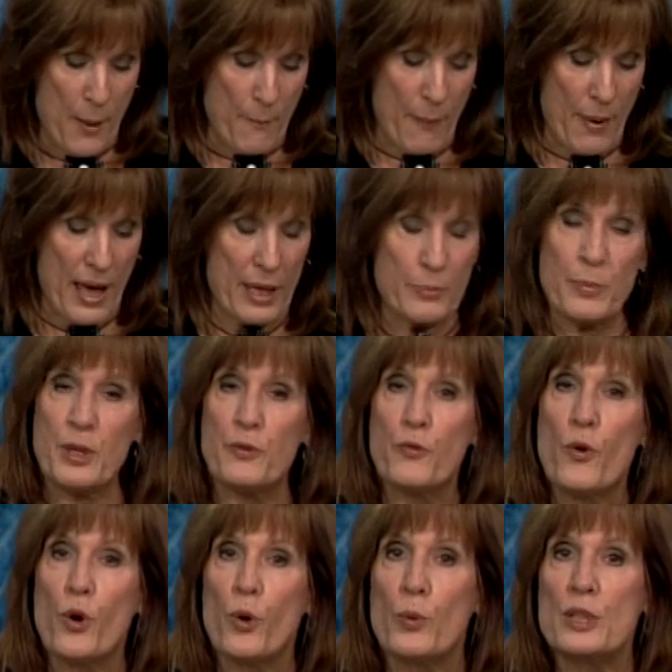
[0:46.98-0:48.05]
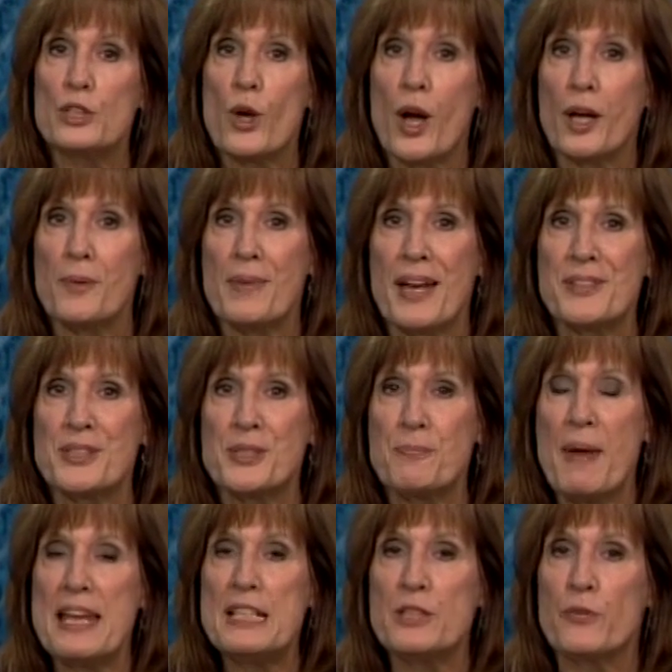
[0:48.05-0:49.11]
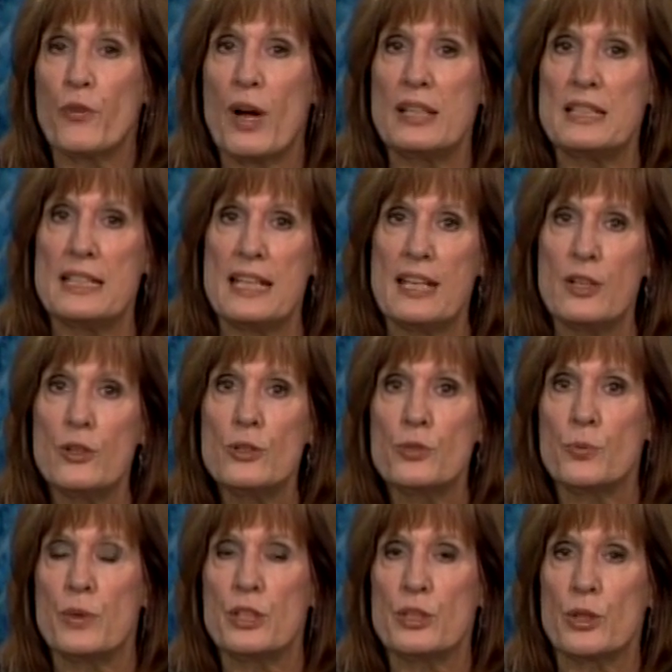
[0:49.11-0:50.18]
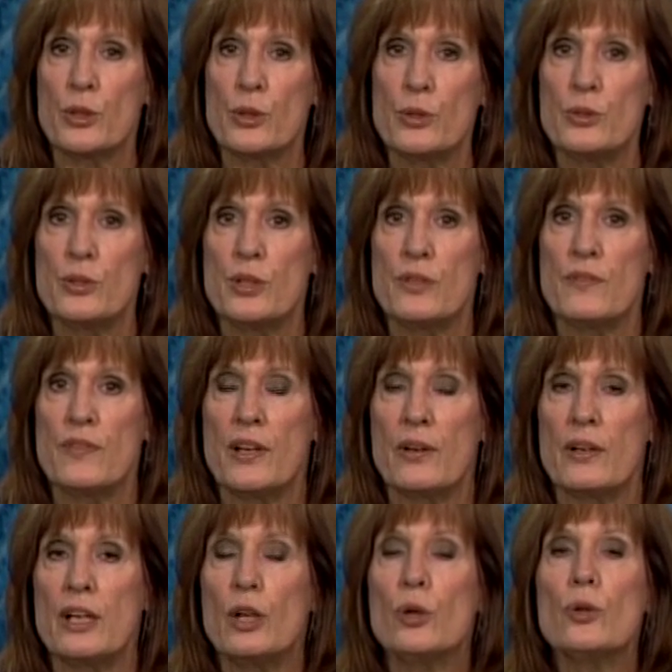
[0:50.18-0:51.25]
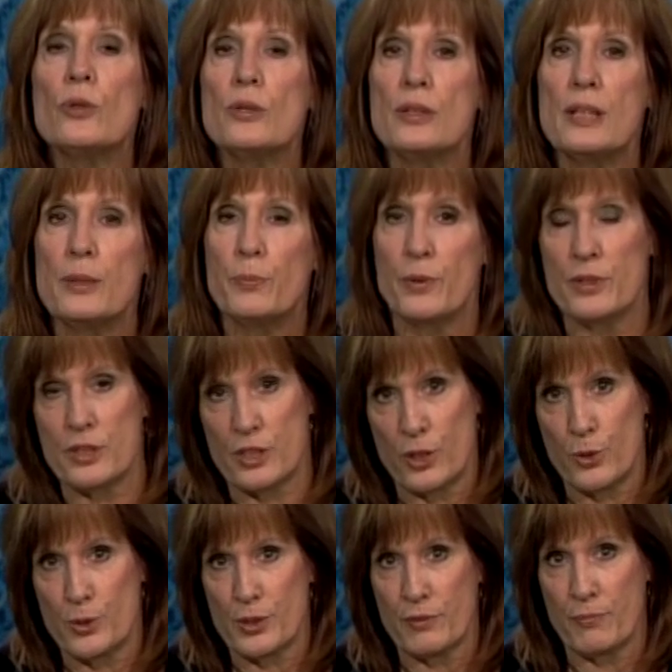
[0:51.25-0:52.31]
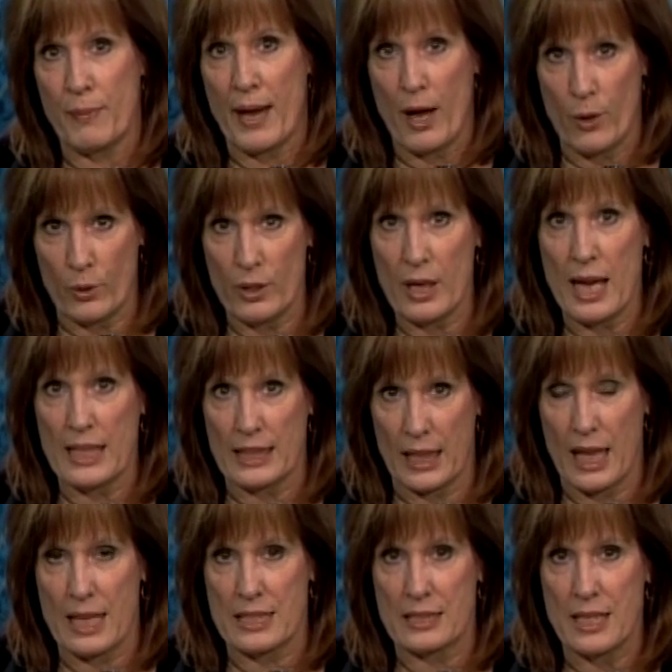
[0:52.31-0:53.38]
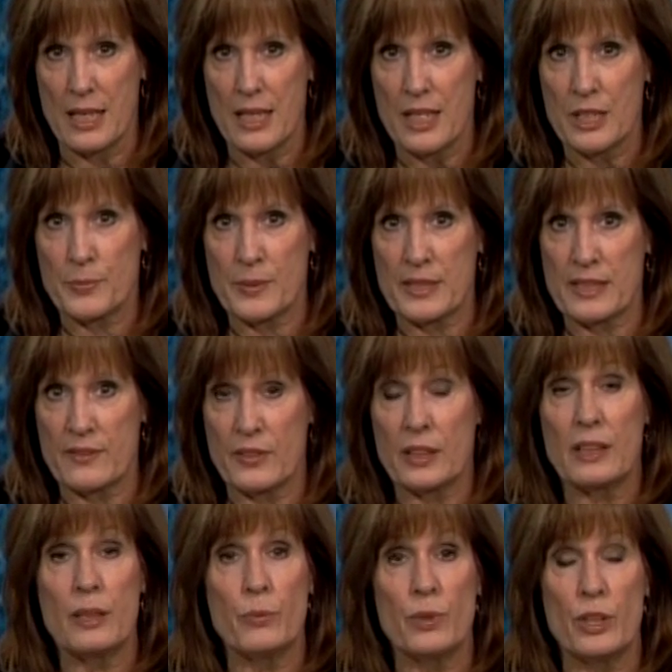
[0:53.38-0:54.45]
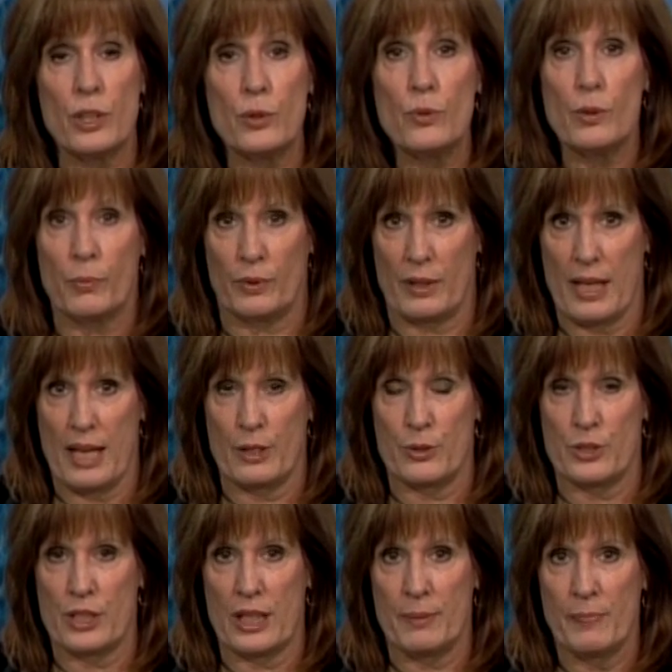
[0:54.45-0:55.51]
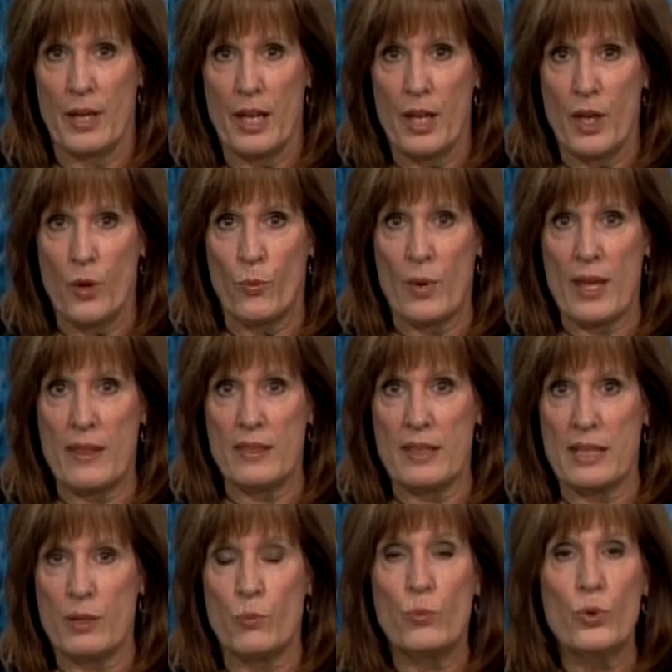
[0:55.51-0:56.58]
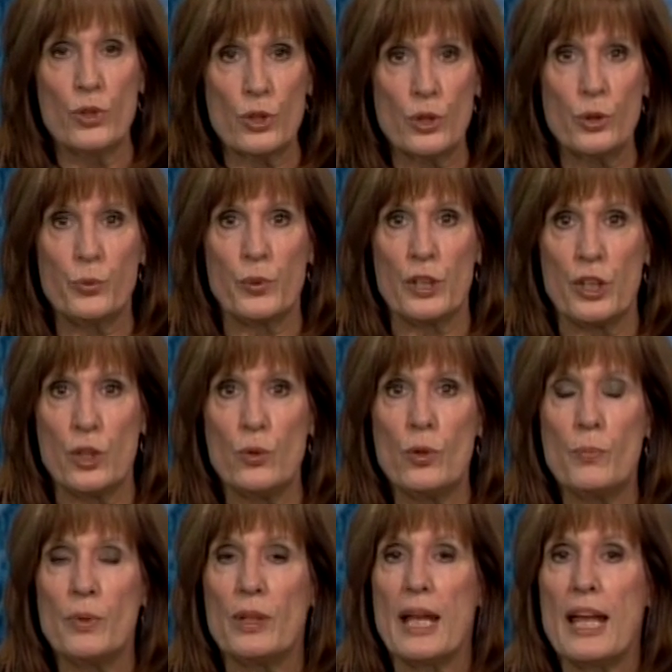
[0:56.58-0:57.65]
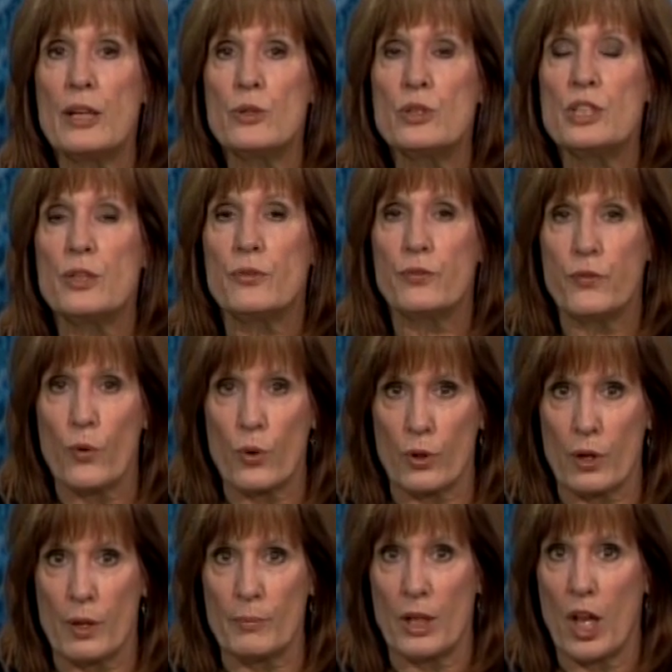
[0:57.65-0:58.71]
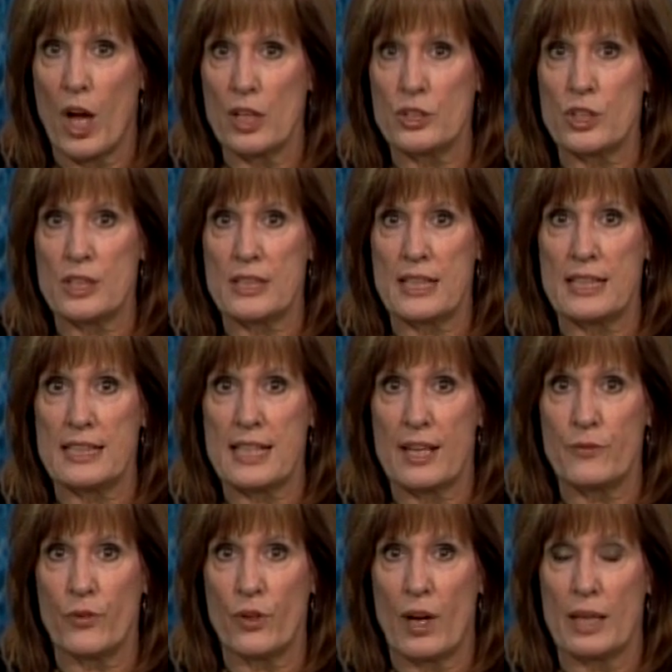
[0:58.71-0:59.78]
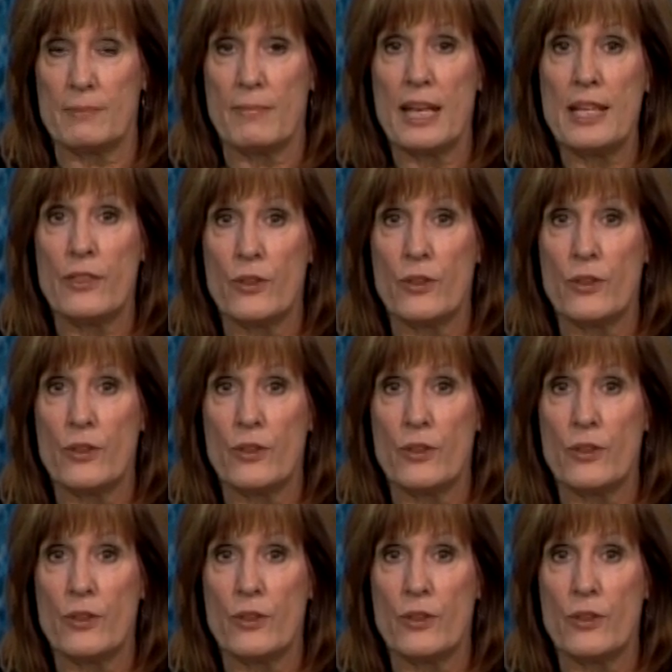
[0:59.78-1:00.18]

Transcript: But before we talk about space frontiers, we turn to the very earthly pursuit of power and light, specifically renewable energy. When the World Renewable Energy Forum launches in Denver on May